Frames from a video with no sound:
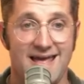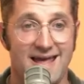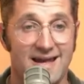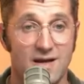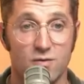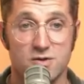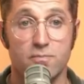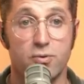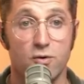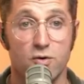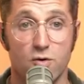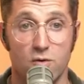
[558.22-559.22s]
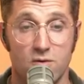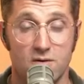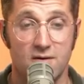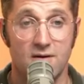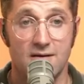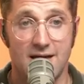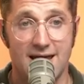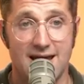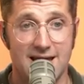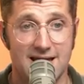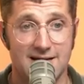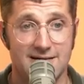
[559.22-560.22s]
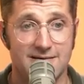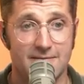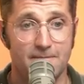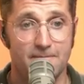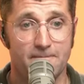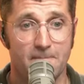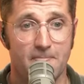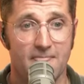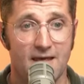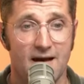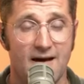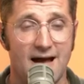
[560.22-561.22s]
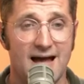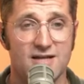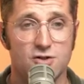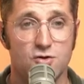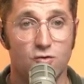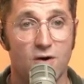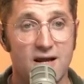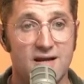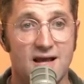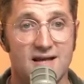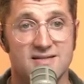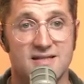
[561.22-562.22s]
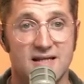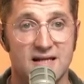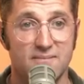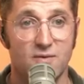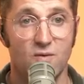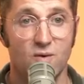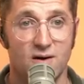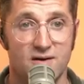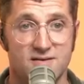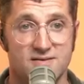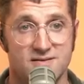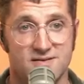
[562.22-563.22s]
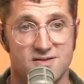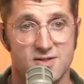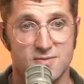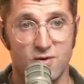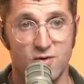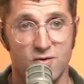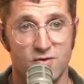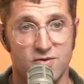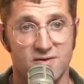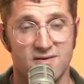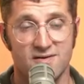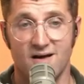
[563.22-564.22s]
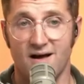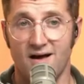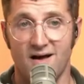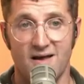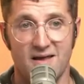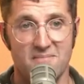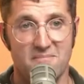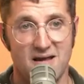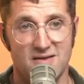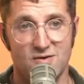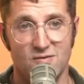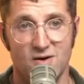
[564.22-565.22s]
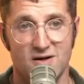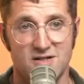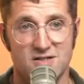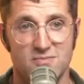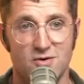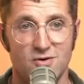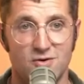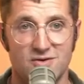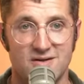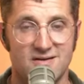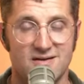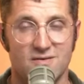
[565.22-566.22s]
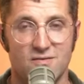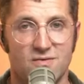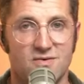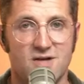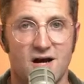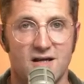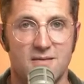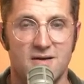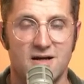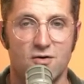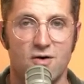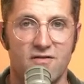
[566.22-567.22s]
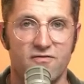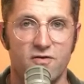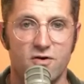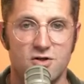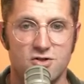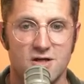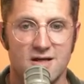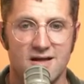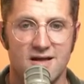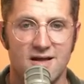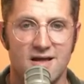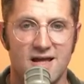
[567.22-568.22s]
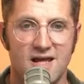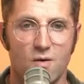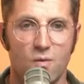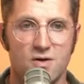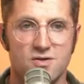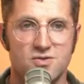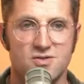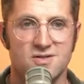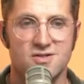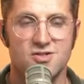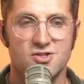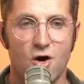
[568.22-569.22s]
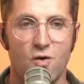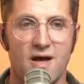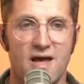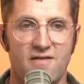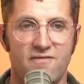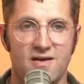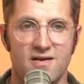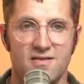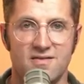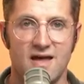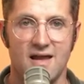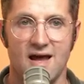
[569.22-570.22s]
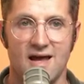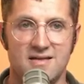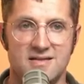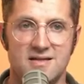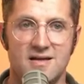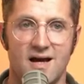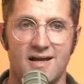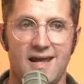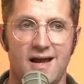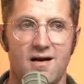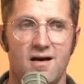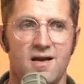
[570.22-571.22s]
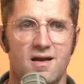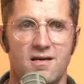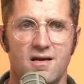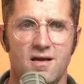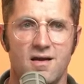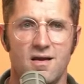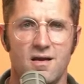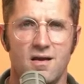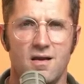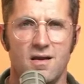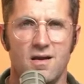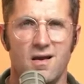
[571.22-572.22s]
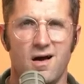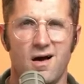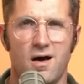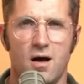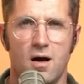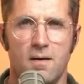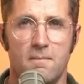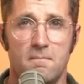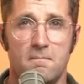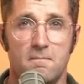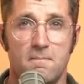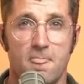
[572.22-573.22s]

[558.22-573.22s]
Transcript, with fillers: and it was brutal. And as great as the gimbal was, smooth, uh, it made the running smooth and documented great footage. It was so heavy that I did not carry it um,